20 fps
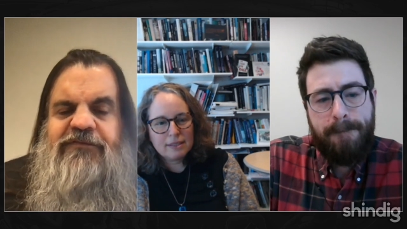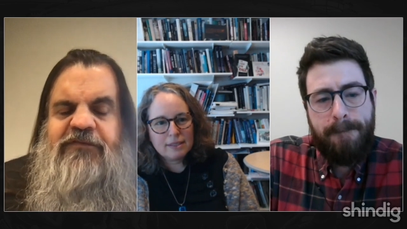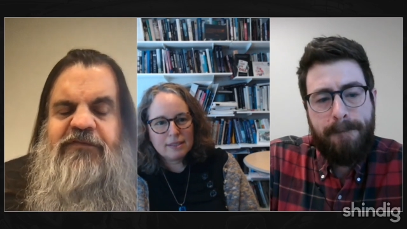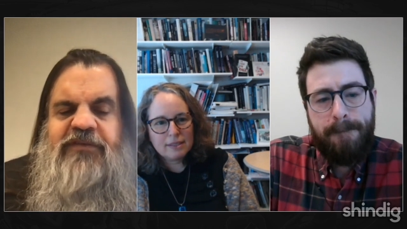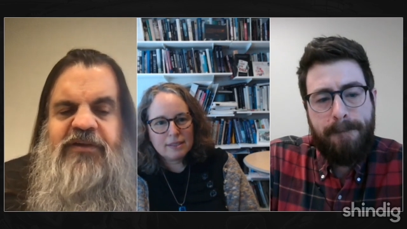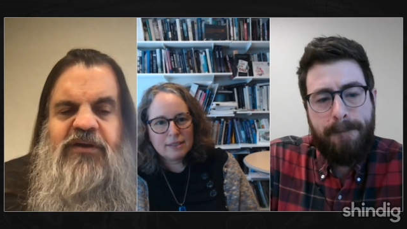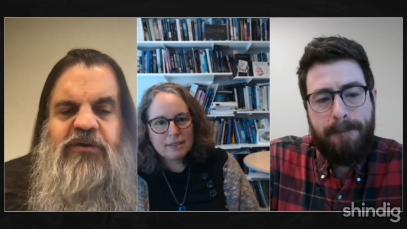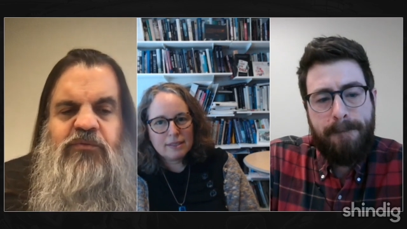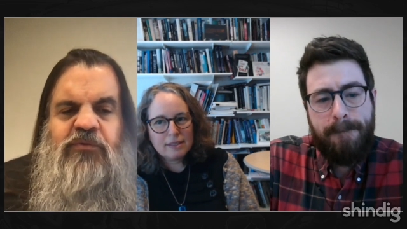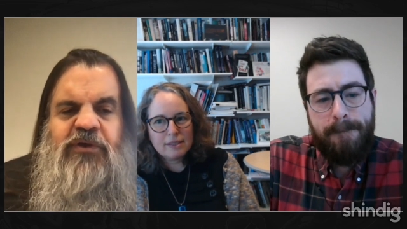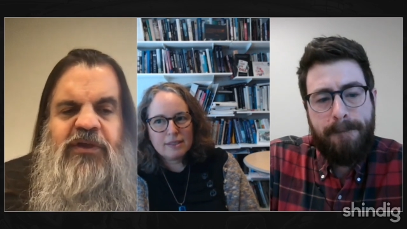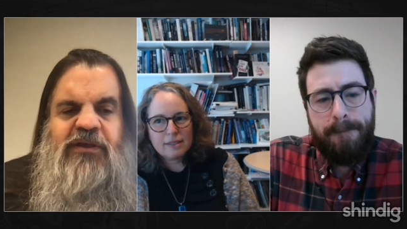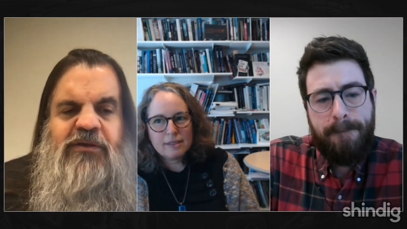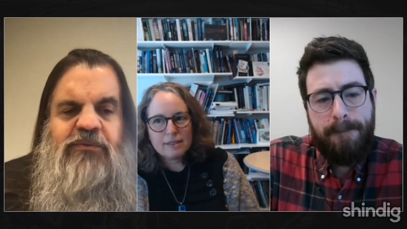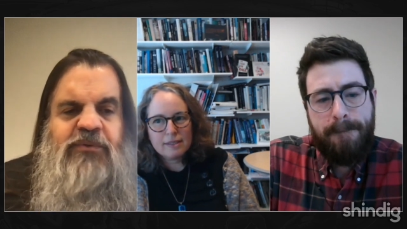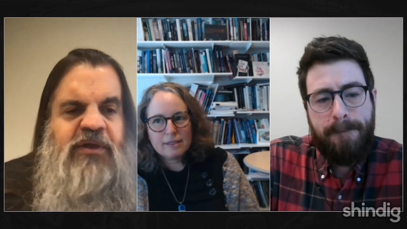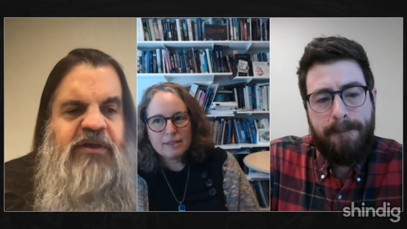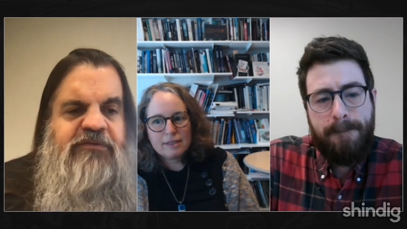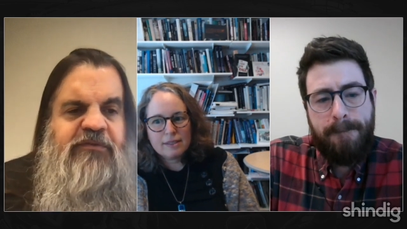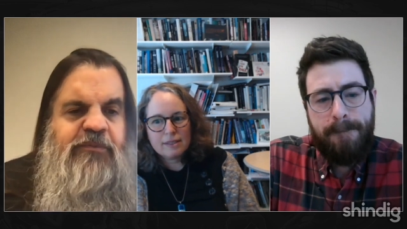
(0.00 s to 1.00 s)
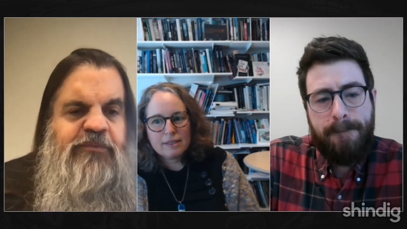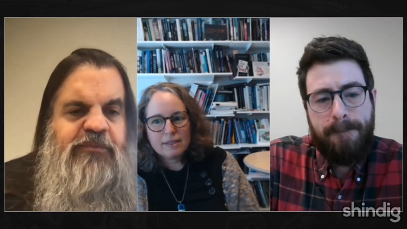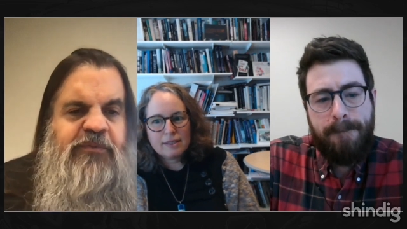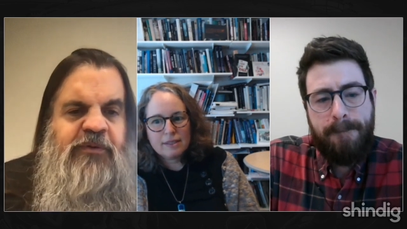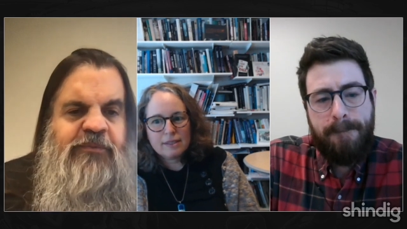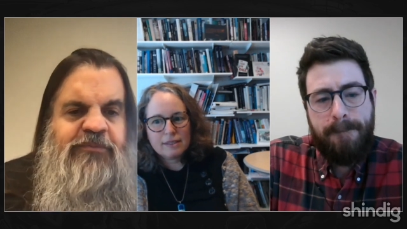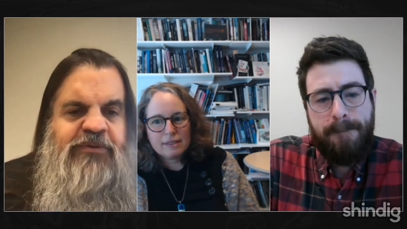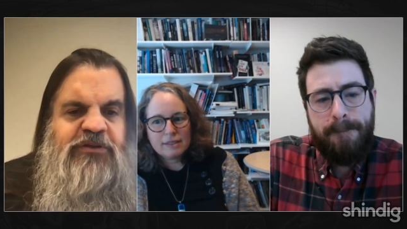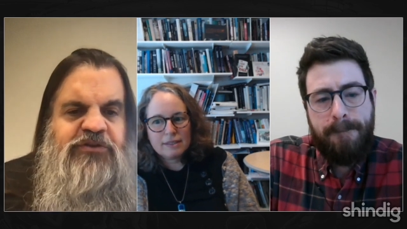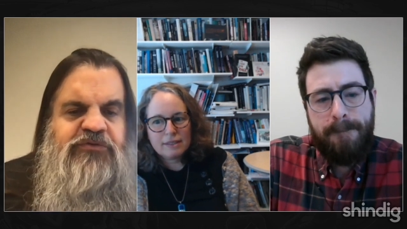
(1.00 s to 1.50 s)
Speaker 1: of that, we, we have a,
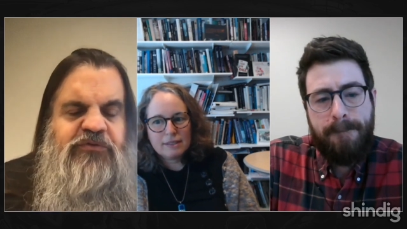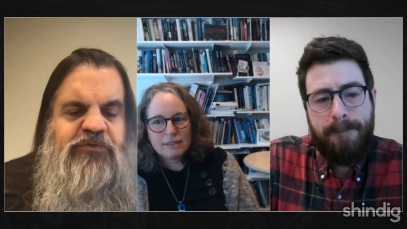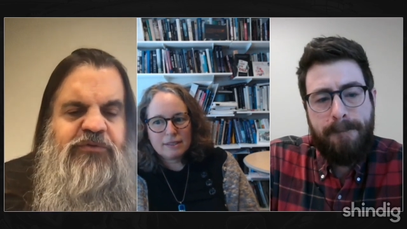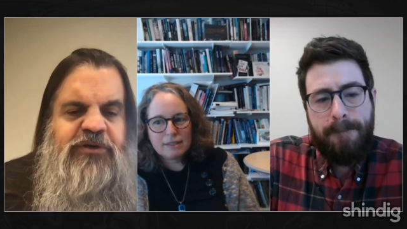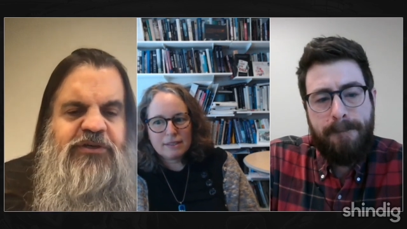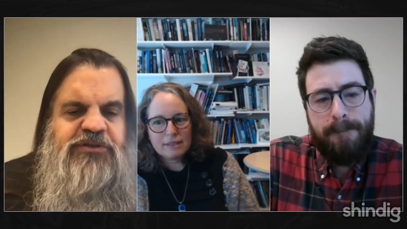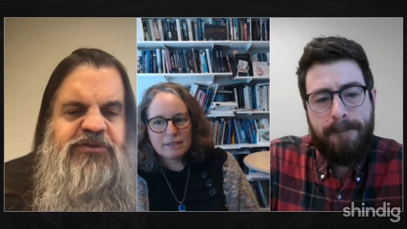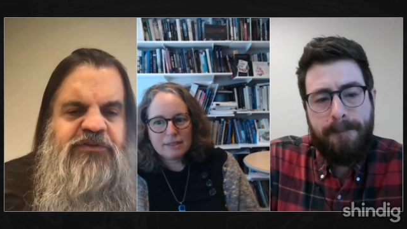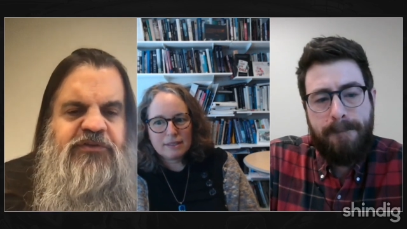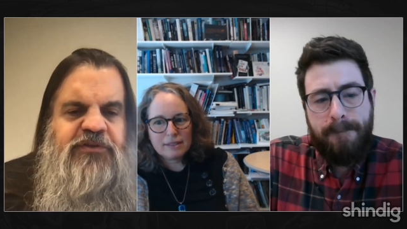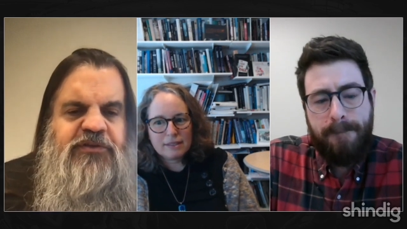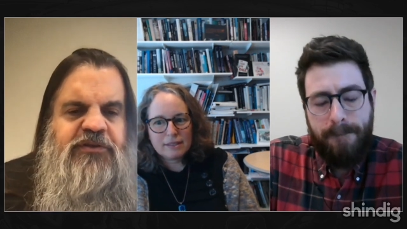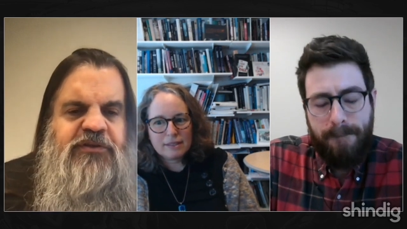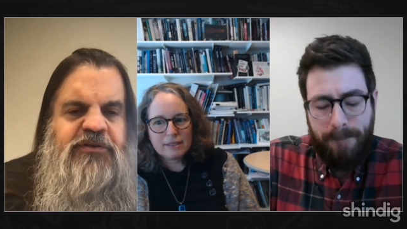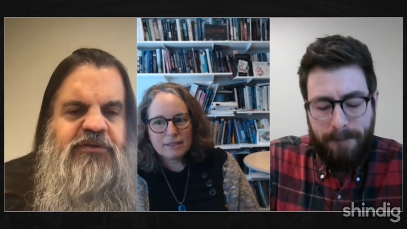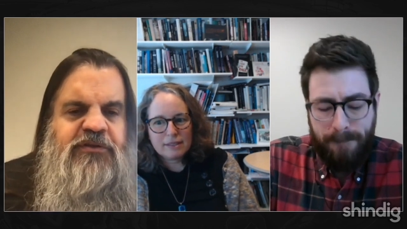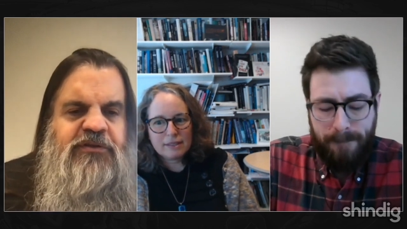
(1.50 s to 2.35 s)
a bunch of questions in,